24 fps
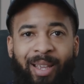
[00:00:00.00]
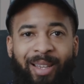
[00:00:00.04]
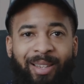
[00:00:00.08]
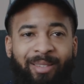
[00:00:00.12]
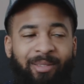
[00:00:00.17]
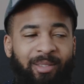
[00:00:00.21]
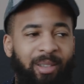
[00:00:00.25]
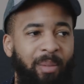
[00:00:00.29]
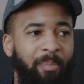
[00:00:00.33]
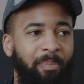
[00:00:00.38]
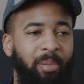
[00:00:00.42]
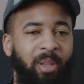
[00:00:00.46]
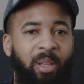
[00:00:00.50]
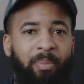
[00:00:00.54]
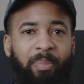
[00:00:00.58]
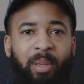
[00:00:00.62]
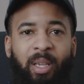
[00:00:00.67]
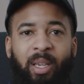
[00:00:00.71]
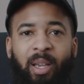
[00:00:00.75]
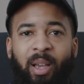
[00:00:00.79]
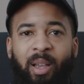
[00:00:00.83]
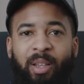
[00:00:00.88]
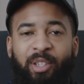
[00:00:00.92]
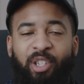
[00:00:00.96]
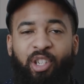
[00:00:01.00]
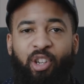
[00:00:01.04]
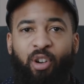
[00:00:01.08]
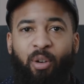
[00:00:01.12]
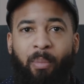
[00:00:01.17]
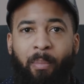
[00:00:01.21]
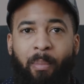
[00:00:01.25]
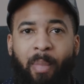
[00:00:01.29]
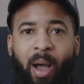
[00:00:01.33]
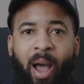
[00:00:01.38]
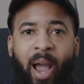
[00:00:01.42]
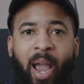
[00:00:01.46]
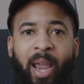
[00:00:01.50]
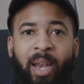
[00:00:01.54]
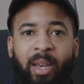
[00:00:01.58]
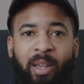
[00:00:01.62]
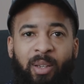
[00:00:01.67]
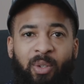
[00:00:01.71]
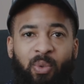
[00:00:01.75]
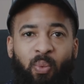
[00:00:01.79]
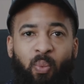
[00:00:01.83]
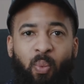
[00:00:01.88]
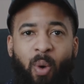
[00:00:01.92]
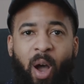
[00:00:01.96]
simply because your mind
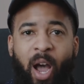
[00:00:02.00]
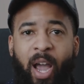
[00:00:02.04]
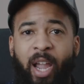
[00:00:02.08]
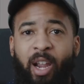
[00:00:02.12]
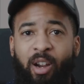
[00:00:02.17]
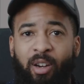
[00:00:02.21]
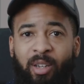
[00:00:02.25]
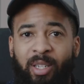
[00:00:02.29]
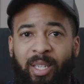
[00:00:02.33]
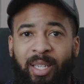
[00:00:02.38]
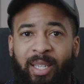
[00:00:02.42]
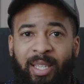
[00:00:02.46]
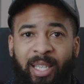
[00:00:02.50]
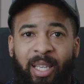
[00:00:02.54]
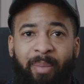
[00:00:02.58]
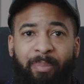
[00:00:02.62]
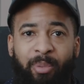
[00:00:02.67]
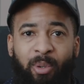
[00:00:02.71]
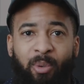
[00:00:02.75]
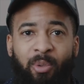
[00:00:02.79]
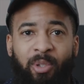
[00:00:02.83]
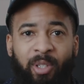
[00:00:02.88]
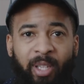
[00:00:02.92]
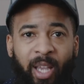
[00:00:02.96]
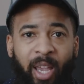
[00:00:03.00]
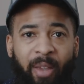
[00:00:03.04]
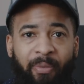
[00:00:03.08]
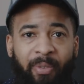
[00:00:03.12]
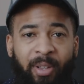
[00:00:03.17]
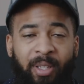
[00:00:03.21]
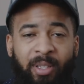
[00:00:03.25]
is wired to keep you safe.